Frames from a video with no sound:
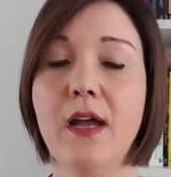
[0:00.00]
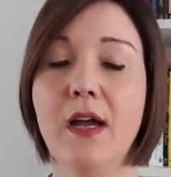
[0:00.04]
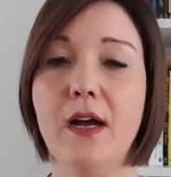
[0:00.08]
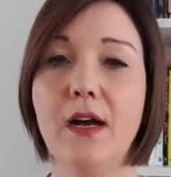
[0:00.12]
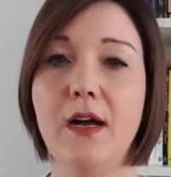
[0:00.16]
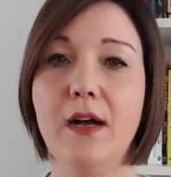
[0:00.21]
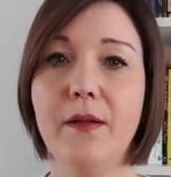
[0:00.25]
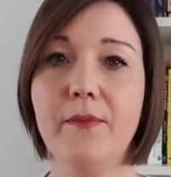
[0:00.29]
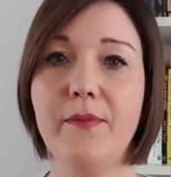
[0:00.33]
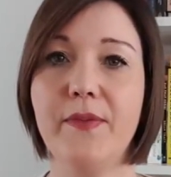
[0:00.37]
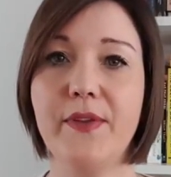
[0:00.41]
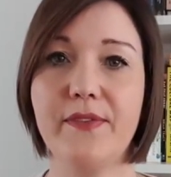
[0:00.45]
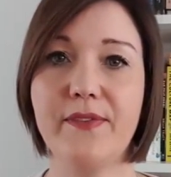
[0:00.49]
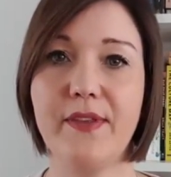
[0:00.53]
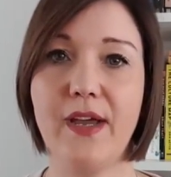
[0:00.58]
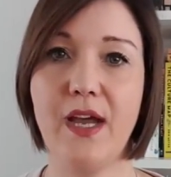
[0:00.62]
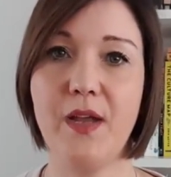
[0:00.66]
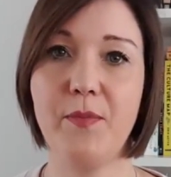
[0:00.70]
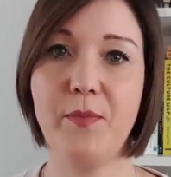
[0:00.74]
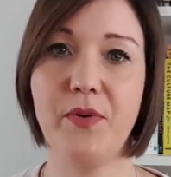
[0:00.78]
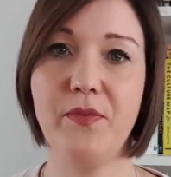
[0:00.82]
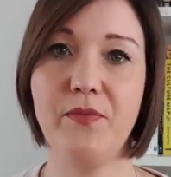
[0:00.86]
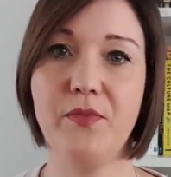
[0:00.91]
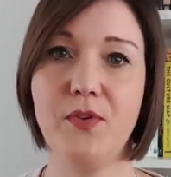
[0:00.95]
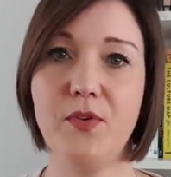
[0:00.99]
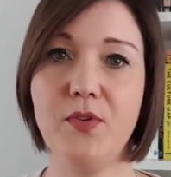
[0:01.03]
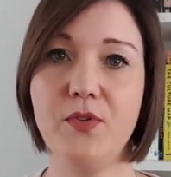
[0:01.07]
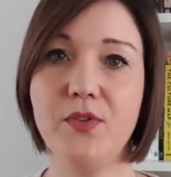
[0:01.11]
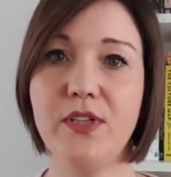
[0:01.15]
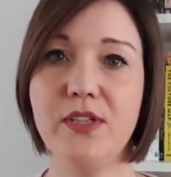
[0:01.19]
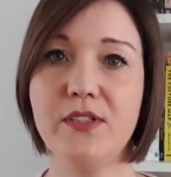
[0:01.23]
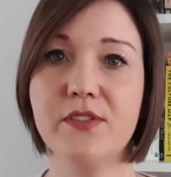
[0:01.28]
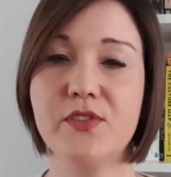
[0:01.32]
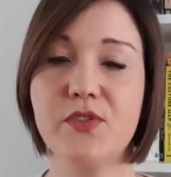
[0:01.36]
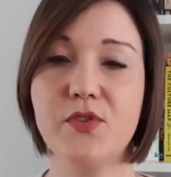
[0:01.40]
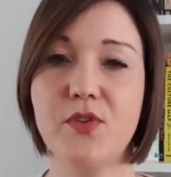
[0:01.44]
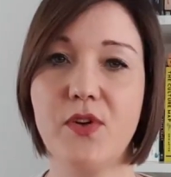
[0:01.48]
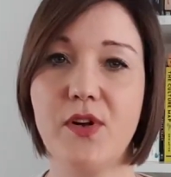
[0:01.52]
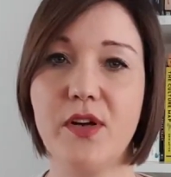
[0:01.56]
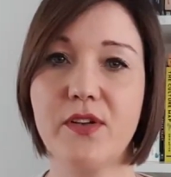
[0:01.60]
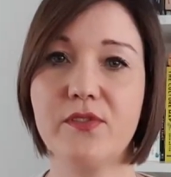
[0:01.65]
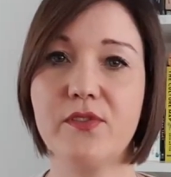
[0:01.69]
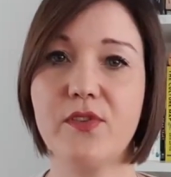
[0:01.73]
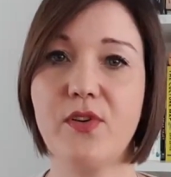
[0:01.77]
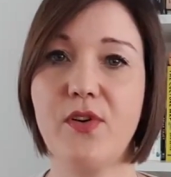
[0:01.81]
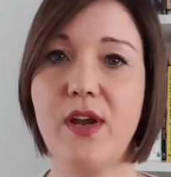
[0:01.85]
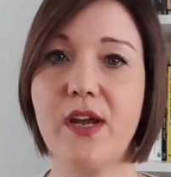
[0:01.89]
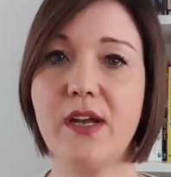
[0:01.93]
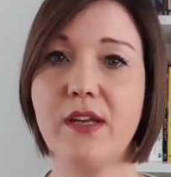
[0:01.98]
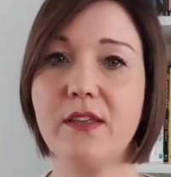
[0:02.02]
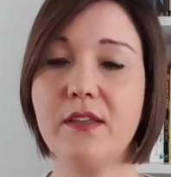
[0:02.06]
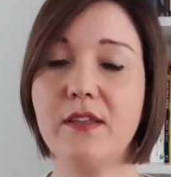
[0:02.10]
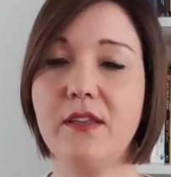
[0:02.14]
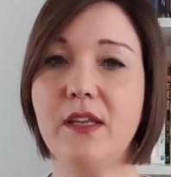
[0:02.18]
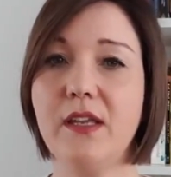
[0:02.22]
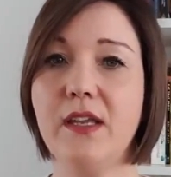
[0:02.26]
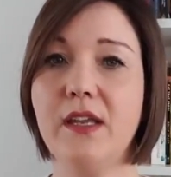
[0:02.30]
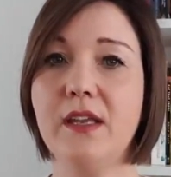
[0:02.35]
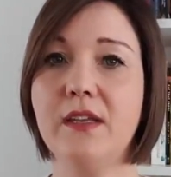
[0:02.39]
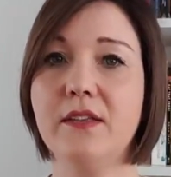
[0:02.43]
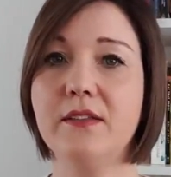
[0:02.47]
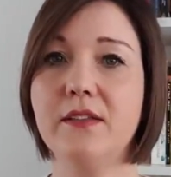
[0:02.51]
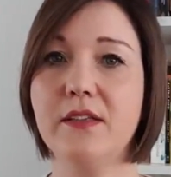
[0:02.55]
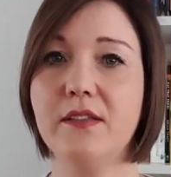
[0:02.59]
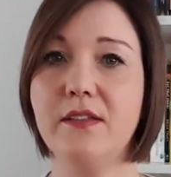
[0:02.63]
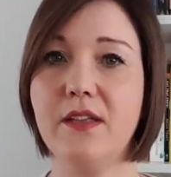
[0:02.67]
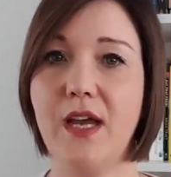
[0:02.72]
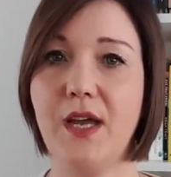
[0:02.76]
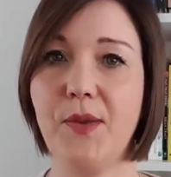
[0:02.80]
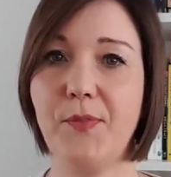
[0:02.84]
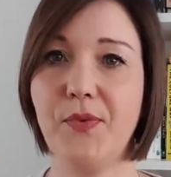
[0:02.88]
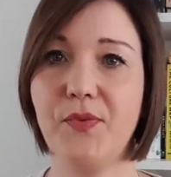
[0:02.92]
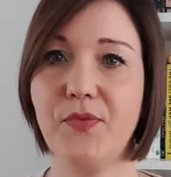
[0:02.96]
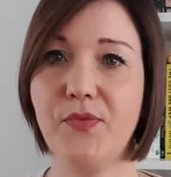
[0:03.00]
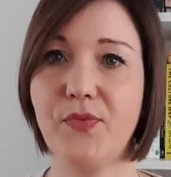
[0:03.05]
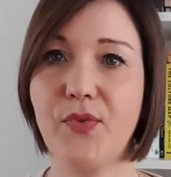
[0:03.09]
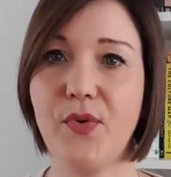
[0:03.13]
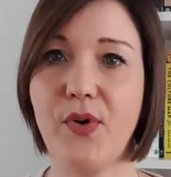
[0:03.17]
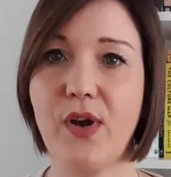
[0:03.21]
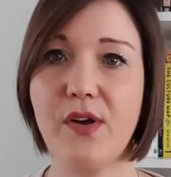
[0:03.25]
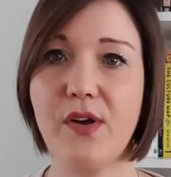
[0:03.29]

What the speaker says: the type of audience you're attracting, the type of